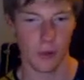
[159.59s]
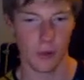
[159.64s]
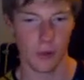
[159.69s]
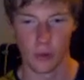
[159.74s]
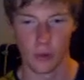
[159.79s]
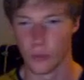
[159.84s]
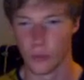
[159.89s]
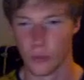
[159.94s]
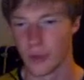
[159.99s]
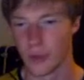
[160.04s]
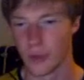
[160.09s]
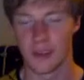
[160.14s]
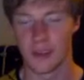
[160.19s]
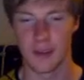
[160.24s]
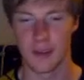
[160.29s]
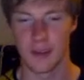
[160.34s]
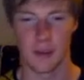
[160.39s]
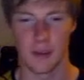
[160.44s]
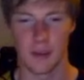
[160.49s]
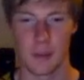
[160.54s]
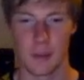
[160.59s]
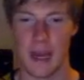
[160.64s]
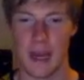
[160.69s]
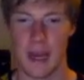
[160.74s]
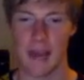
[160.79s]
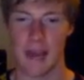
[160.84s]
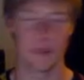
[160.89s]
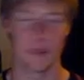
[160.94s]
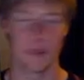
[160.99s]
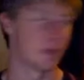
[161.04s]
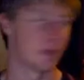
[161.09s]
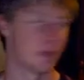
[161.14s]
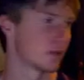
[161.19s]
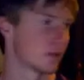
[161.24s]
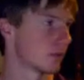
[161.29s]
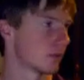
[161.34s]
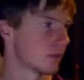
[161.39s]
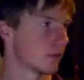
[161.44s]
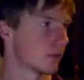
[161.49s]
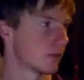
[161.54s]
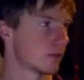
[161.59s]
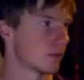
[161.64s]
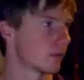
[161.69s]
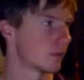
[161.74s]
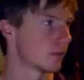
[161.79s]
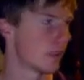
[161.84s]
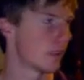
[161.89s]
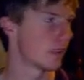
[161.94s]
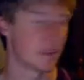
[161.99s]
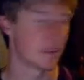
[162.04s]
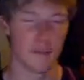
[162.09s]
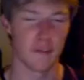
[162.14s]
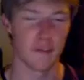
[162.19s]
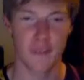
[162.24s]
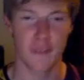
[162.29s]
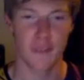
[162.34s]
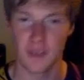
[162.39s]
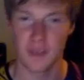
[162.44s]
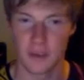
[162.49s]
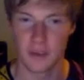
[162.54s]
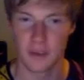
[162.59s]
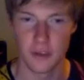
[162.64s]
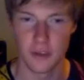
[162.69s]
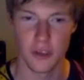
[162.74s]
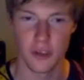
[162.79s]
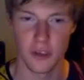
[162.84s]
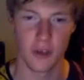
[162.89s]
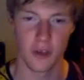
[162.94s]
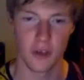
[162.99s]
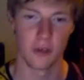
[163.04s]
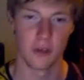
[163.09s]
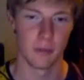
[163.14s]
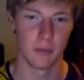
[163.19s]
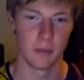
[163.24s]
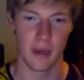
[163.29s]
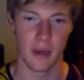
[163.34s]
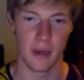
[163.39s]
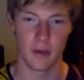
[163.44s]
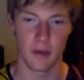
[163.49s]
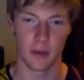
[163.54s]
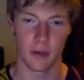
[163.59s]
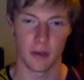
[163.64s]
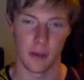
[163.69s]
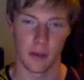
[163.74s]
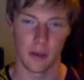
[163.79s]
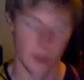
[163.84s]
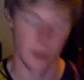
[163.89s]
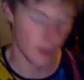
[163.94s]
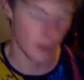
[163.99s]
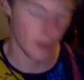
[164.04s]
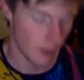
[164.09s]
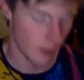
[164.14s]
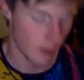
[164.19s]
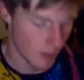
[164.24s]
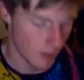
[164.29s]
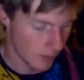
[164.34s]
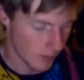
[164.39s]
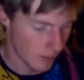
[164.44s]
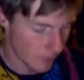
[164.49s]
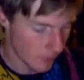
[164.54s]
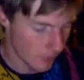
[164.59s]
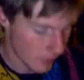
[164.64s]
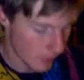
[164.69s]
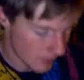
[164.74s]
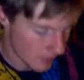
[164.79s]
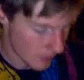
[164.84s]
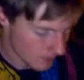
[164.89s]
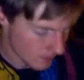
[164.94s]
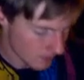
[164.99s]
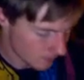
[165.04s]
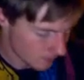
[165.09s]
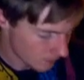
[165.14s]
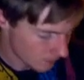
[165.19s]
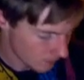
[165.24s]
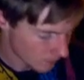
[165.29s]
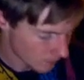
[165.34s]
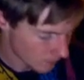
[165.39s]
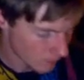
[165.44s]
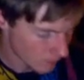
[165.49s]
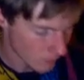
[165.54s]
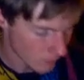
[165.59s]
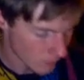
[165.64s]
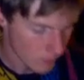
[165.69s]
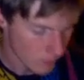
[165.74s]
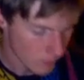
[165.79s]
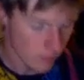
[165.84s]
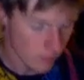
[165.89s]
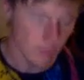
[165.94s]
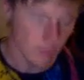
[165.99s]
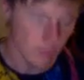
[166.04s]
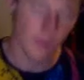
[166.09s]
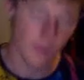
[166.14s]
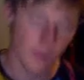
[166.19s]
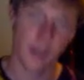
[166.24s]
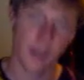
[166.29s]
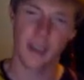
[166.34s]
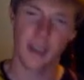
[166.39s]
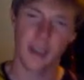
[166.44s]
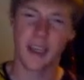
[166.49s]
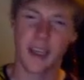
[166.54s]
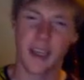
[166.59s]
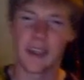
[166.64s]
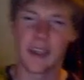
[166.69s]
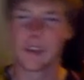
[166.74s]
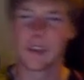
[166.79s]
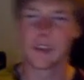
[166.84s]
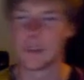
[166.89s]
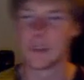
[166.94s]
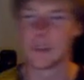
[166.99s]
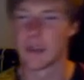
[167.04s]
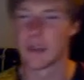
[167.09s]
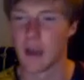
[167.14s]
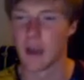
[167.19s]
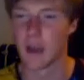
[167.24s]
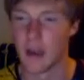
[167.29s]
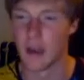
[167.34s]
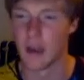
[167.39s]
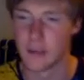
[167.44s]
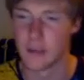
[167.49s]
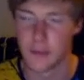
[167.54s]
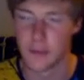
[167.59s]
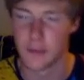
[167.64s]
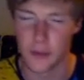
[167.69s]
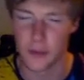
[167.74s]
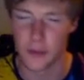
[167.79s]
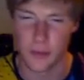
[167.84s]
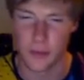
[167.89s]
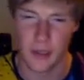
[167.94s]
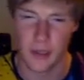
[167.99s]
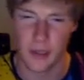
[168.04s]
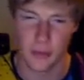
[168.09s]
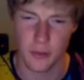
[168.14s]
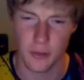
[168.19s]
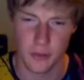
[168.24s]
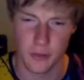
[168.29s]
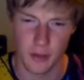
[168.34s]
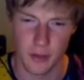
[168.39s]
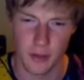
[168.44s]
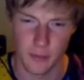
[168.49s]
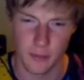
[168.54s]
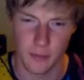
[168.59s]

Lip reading: horrendously bad that it's affected the show majorly. But, you know, getting into the card, the first match was